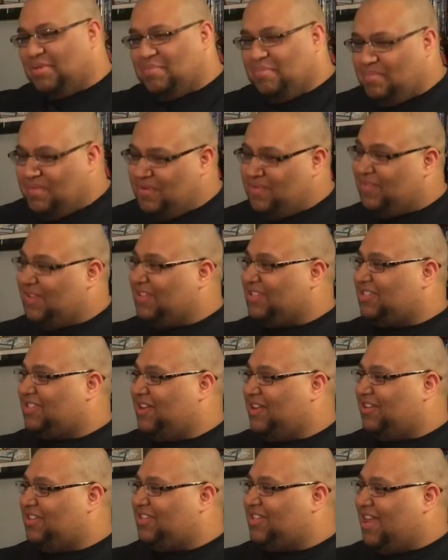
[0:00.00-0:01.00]
the movie
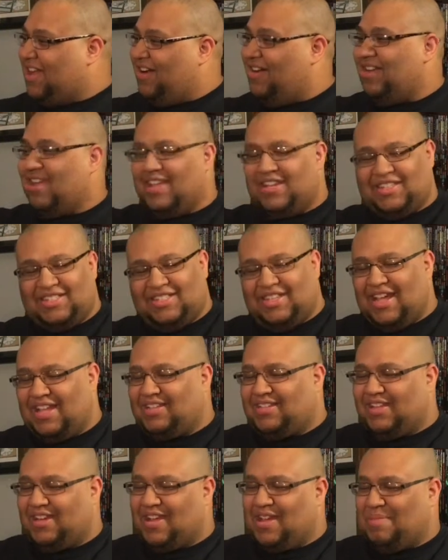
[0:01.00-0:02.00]
starts out, it
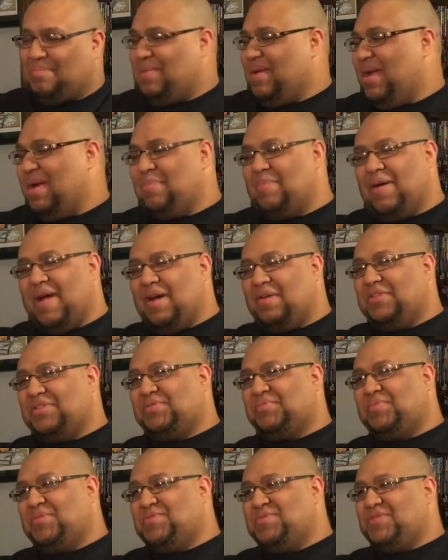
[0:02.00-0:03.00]
sets it up here.
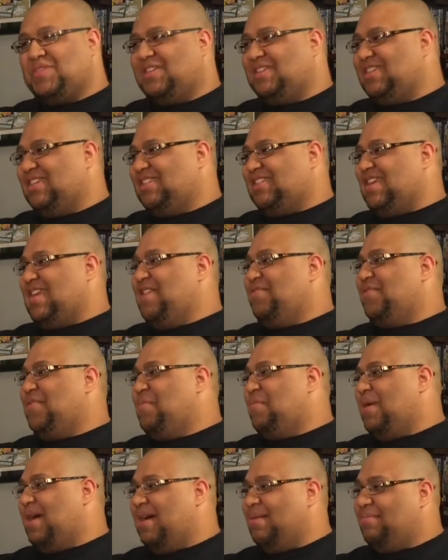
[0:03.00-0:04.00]
Powers Boothe is this
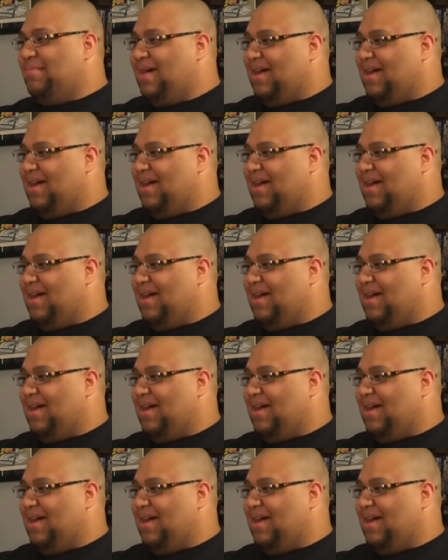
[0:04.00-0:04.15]
evil mob